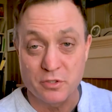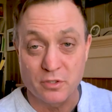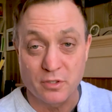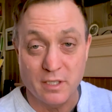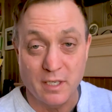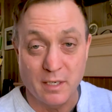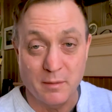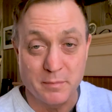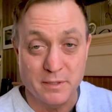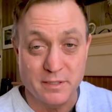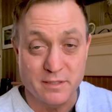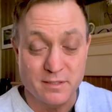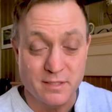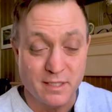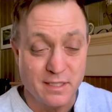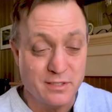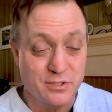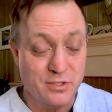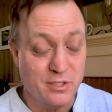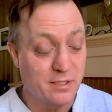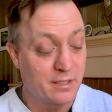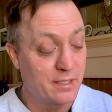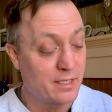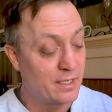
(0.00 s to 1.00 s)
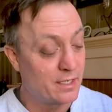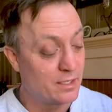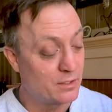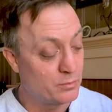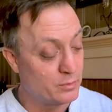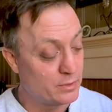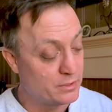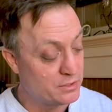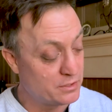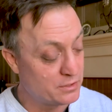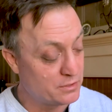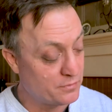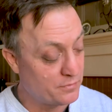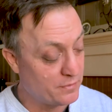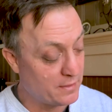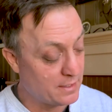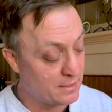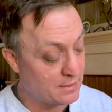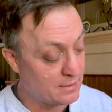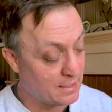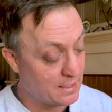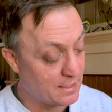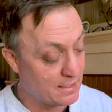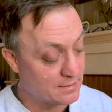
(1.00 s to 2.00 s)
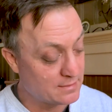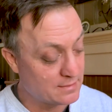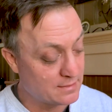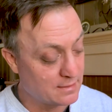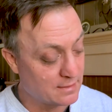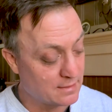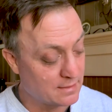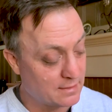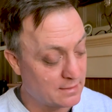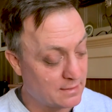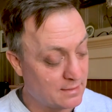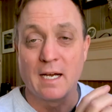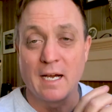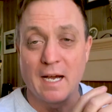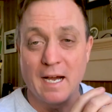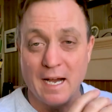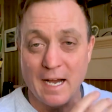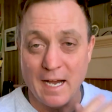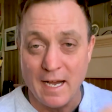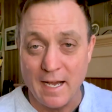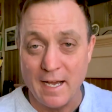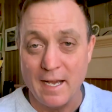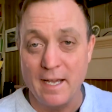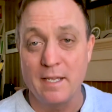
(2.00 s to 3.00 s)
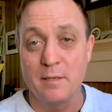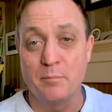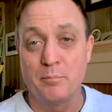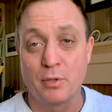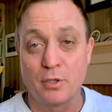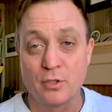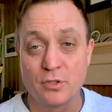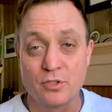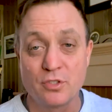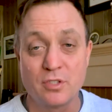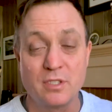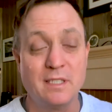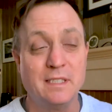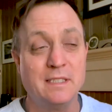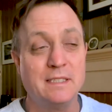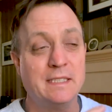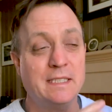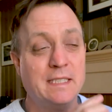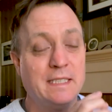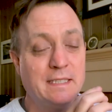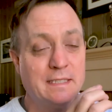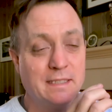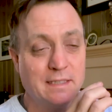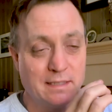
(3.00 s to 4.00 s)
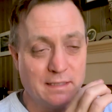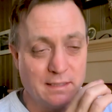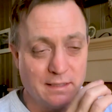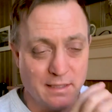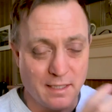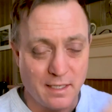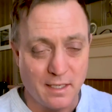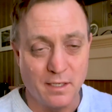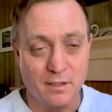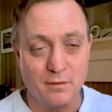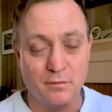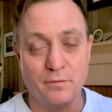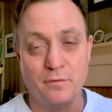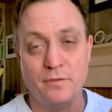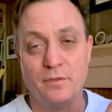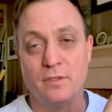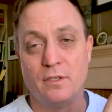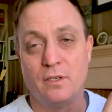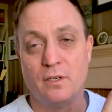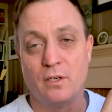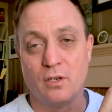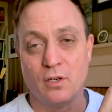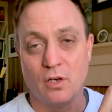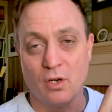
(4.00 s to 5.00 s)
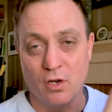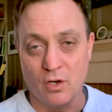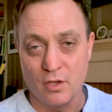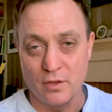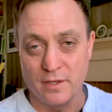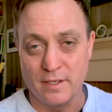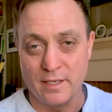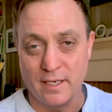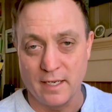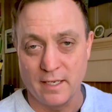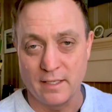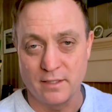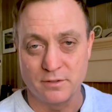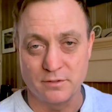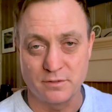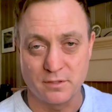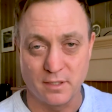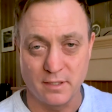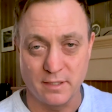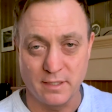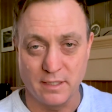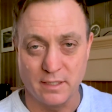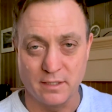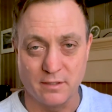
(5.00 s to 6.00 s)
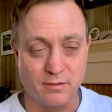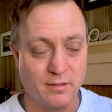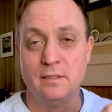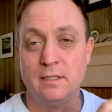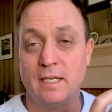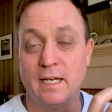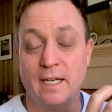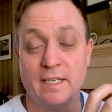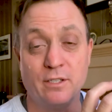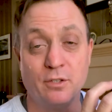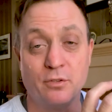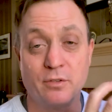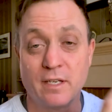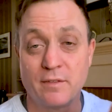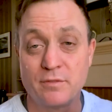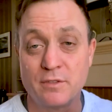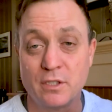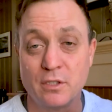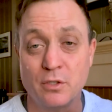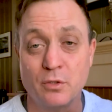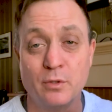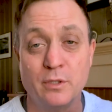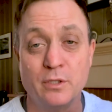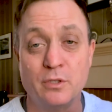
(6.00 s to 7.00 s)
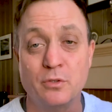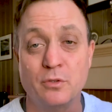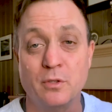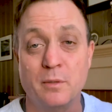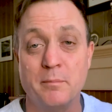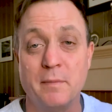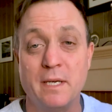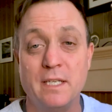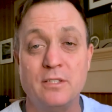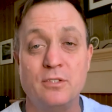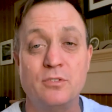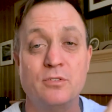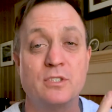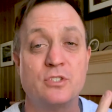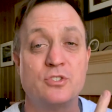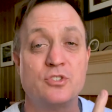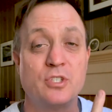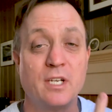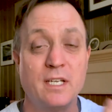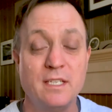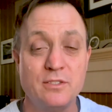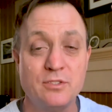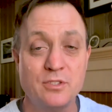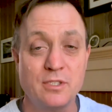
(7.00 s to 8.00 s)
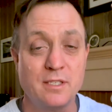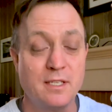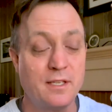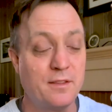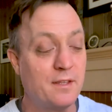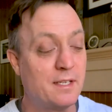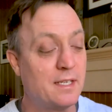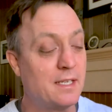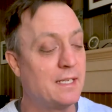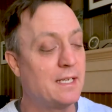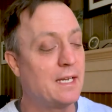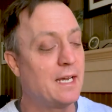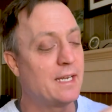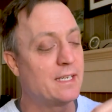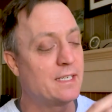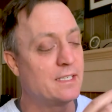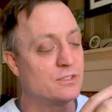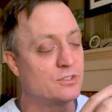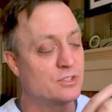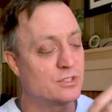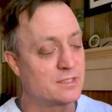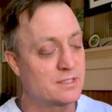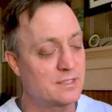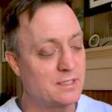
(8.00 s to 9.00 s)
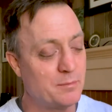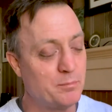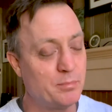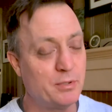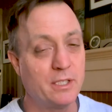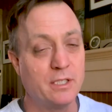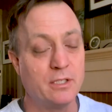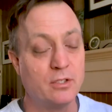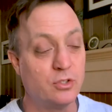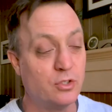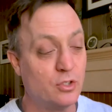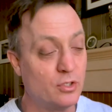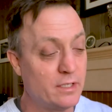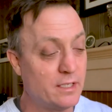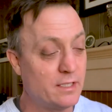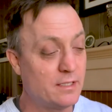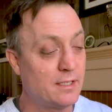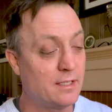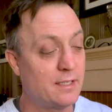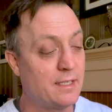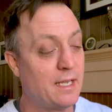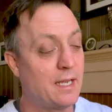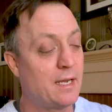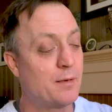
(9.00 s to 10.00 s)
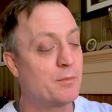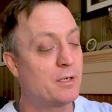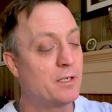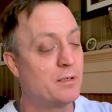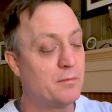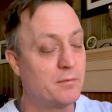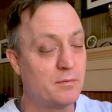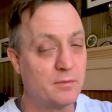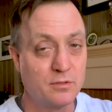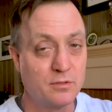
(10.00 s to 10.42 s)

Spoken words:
compensation dial, which is fantastic. I personally love all the dials on here. I don't have to go into a menu to change anything. I can just simply look at the camera,